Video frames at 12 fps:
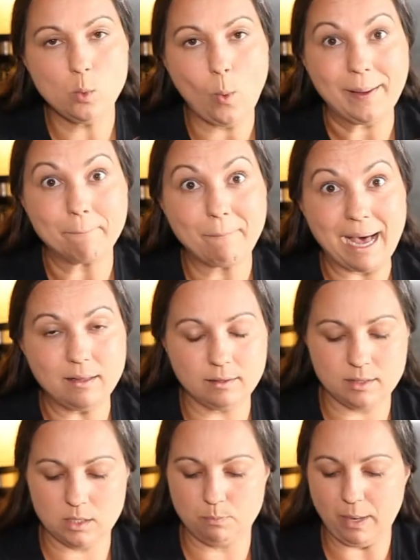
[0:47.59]
white
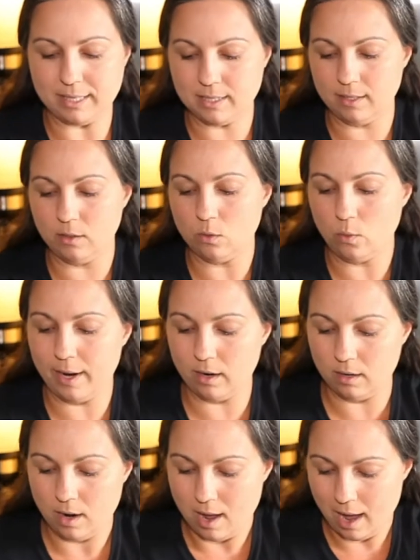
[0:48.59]
balance button
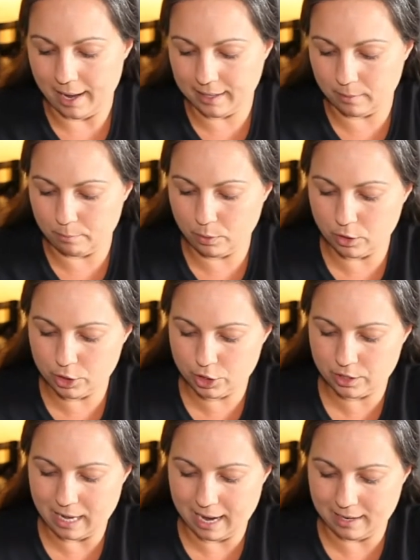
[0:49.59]
where I can push
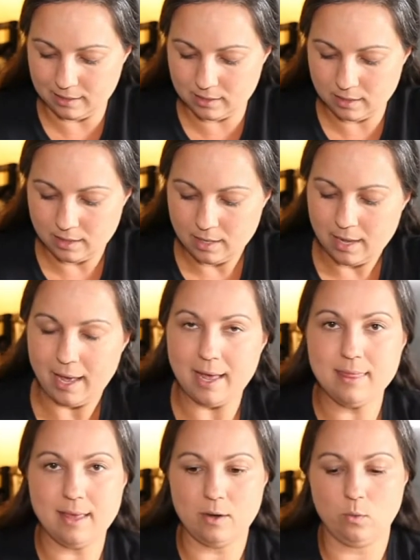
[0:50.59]
that,
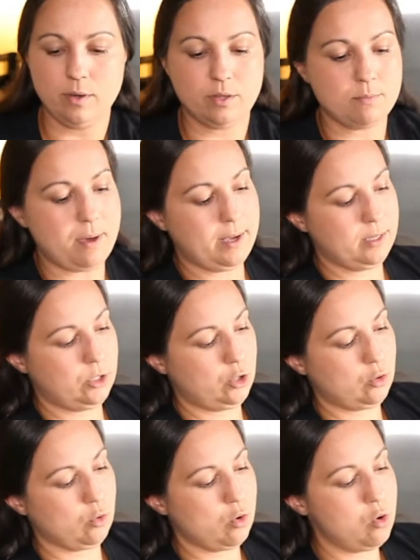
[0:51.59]
and then with my
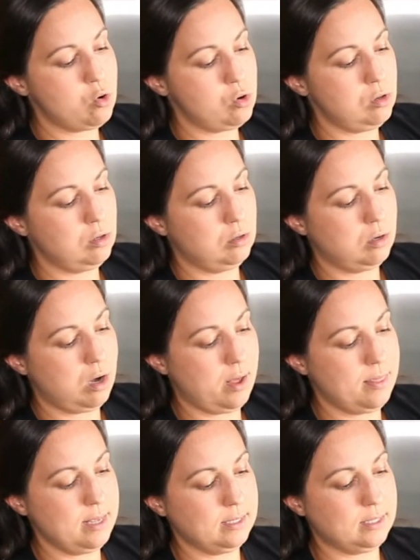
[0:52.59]
scroll
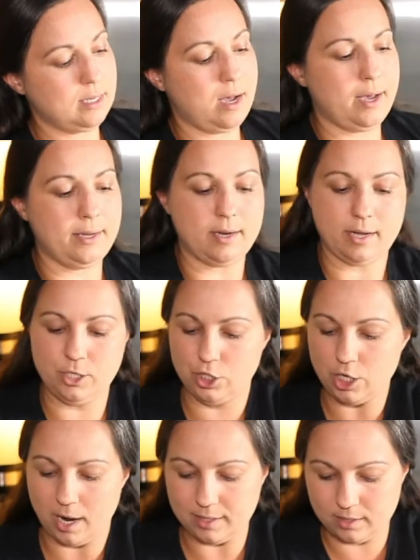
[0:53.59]
on this side,
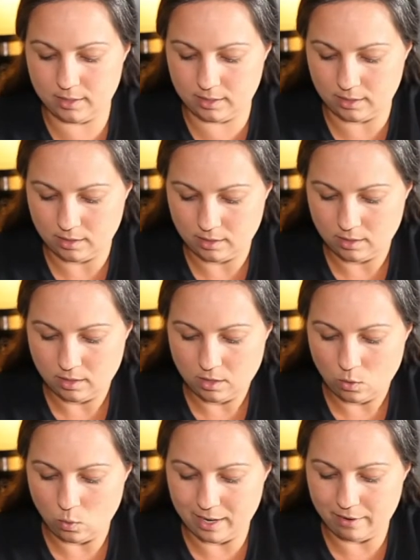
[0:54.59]
adjust
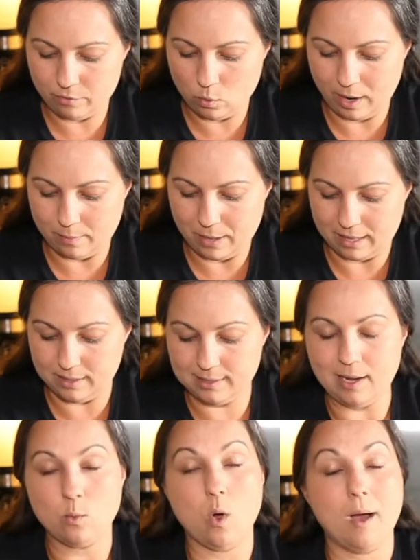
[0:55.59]
whatever white balance
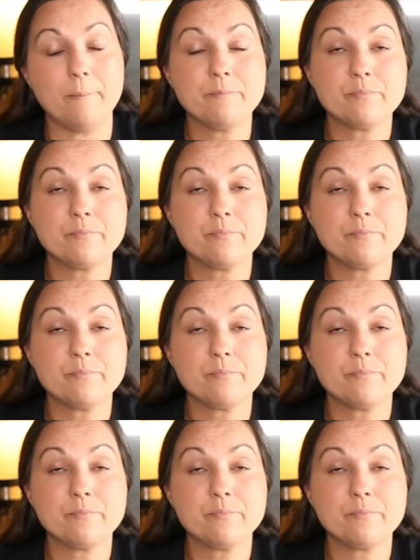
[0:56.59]
I want.